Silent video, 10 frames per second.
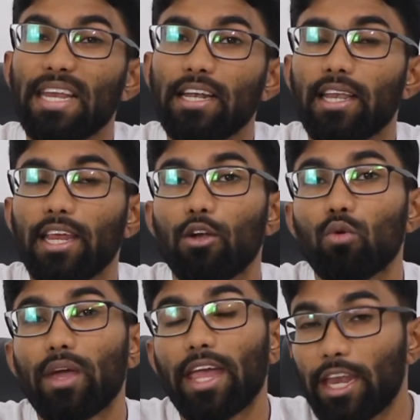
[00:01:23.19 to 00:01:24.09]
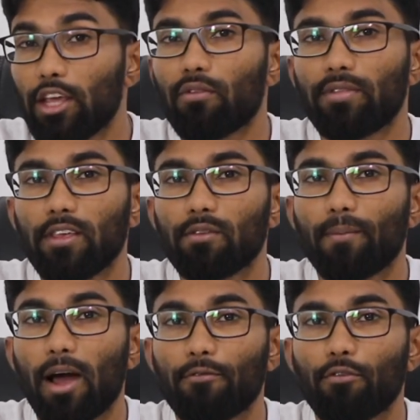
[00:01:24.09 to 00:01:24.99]
built into any of these
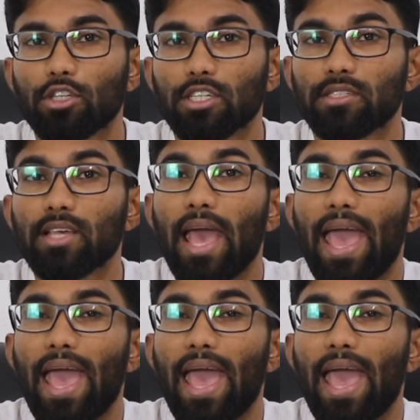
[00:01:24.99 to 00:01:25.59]
smartwatches,